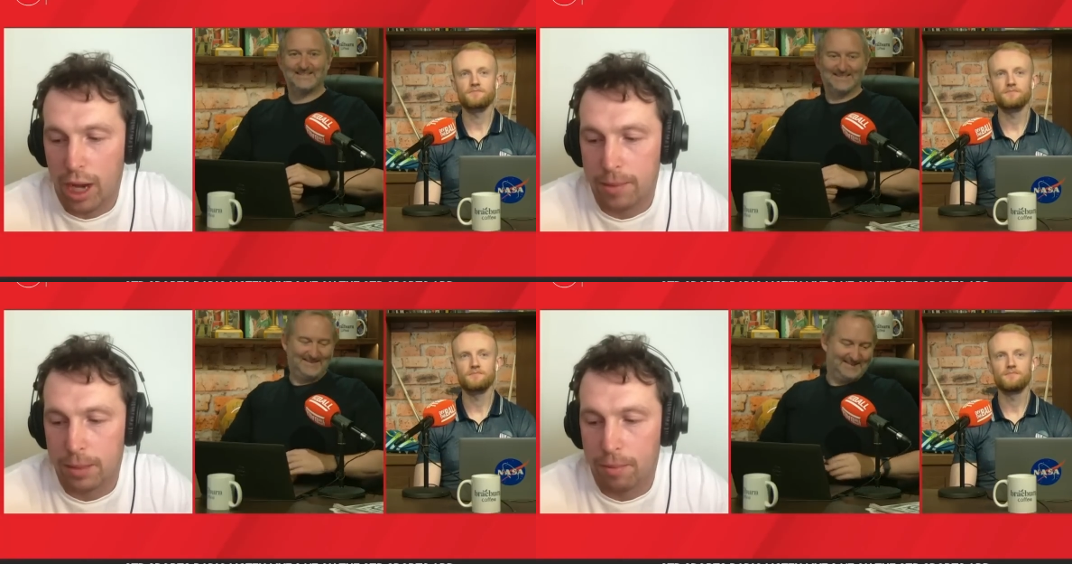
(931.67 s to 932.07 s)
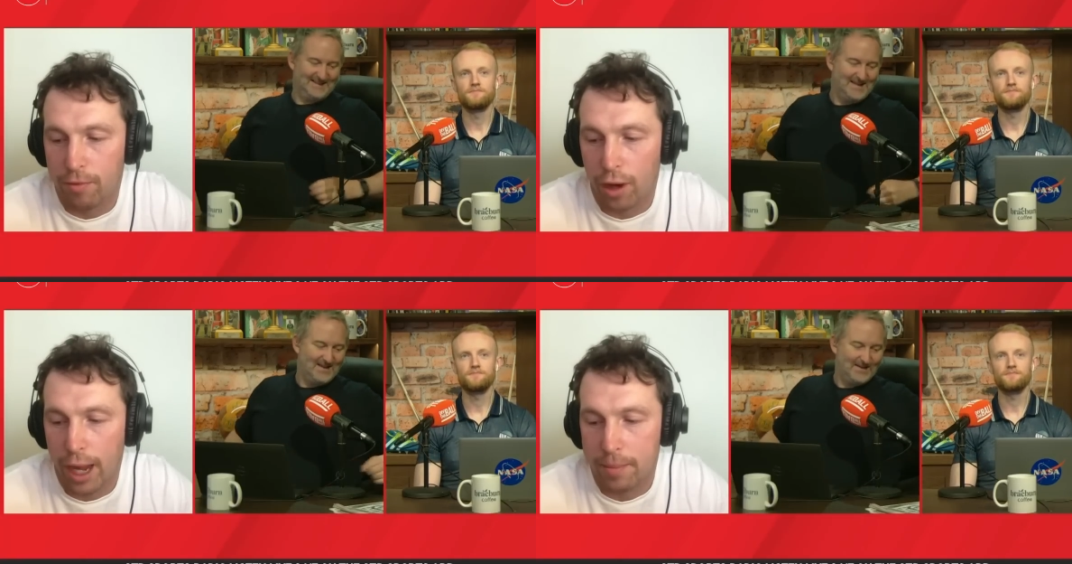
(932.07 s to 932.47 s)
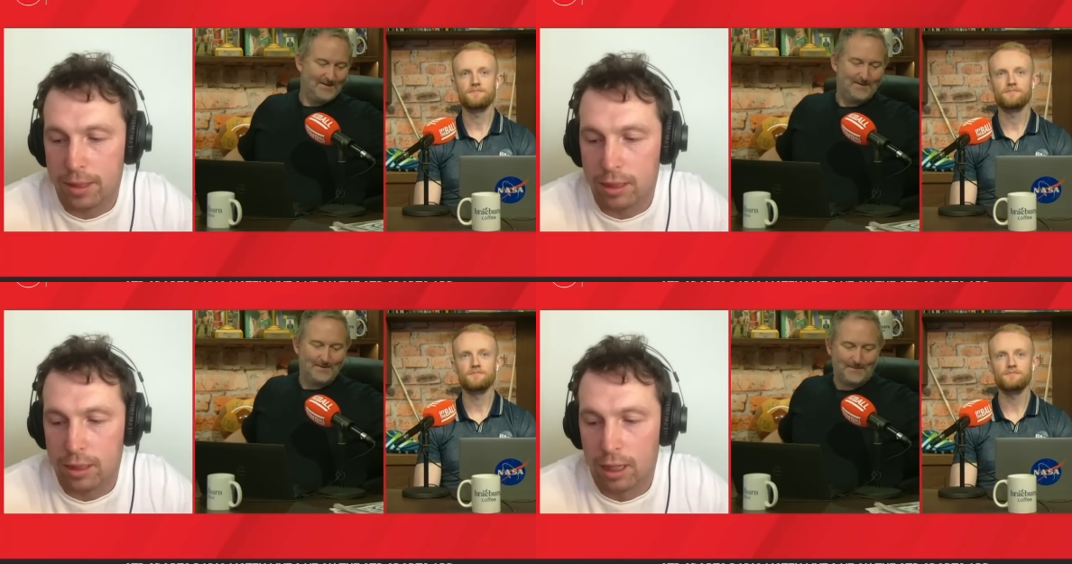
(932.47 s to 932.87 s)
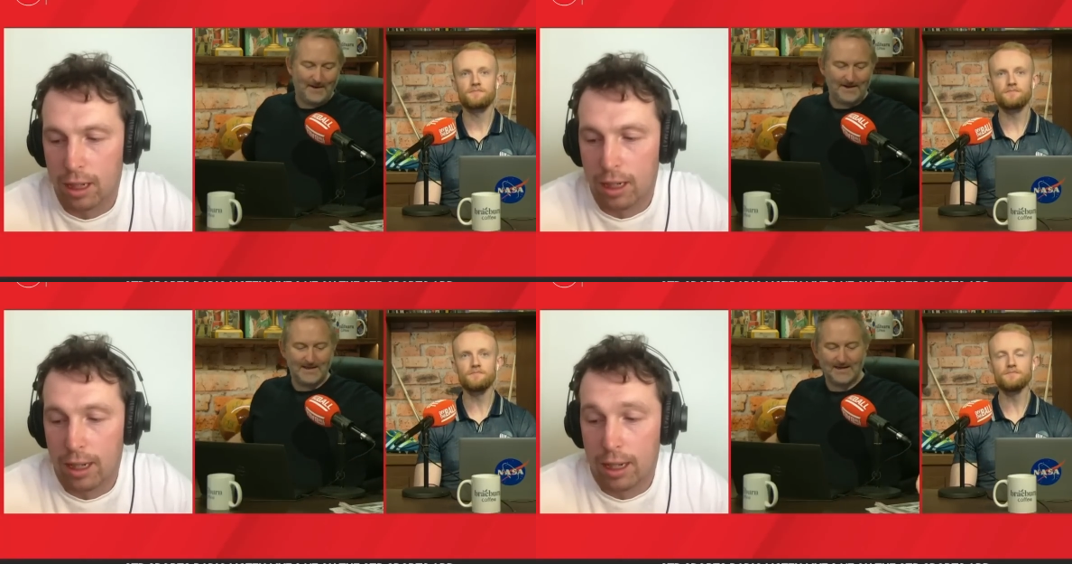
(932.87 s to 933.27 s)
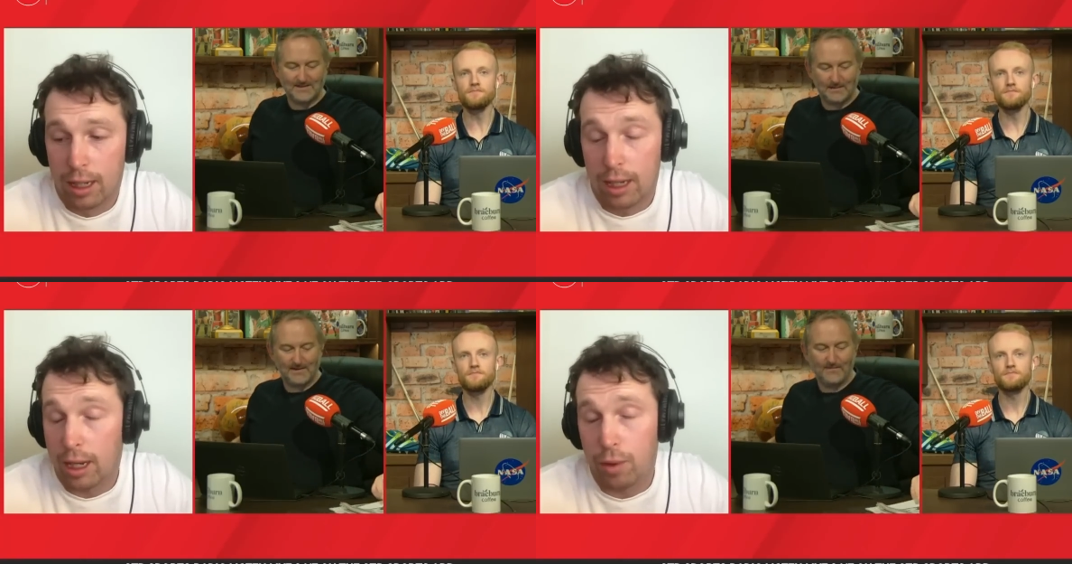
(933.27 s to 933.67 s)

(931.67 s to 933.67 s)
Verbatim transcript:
Speaker 1: championship before it happens.
Speaker 2: I think it's going to be like the